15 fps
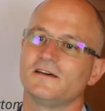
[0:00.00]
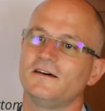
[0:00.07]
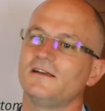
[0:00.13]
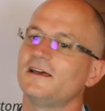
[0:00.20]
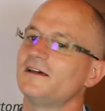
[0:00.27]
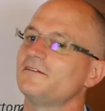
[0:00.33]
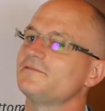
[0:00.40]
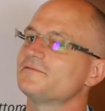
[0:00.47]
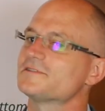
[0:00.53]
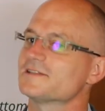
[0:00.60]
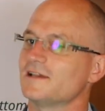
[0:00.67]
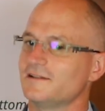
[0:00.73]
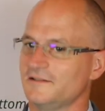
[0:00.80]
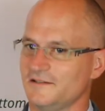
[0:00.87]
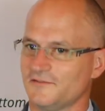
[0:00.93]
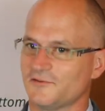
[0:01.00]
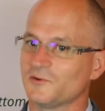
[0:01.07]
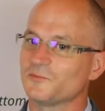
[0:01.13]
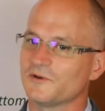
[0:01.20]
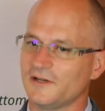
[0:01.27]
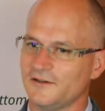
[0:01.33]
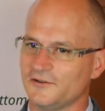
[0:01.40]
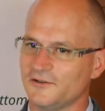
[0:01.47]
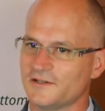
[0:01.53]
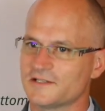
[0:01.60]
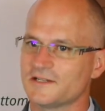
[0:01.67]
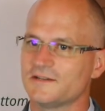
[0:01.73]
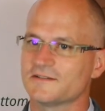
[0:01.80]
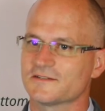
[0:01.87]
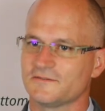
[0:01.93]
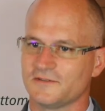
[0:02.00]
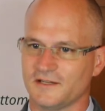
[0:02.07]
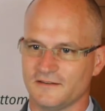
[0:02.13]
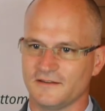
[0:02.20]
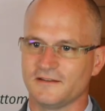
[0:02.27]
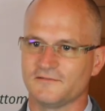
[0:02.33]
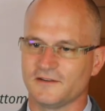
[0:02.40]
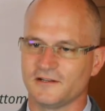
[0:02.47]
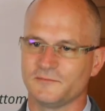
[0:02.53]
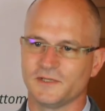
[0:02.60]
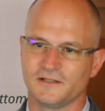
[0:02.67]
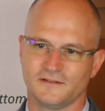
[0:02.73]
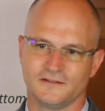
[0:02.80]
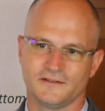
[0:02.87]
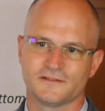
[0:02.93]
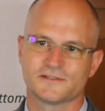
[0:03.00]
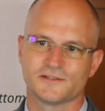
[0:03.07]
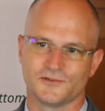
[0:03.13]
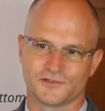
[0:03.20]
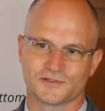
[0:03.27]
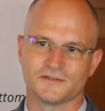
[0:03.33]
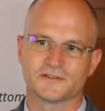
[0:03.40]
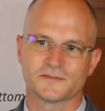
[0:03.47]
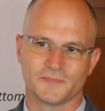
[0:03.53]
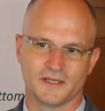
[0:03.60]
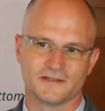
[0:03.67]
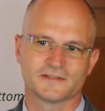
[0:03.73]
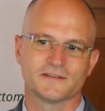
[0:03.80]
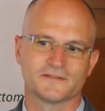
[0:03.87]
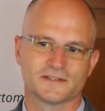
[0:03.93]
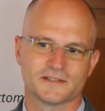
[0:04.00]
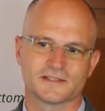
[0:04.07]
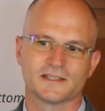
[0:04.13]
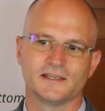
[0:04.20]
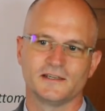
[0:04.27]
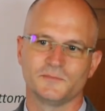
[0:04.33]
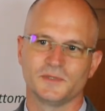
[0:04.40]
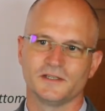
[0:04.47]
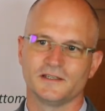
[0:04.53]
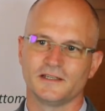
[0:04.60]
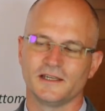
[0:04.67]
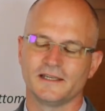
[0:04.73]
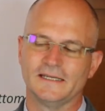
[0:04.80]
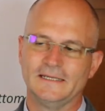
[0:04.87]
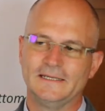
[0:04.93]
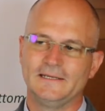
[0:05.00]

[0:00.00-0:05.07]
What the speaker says: all have slightly different priorities around the environmental and social space of sustainability.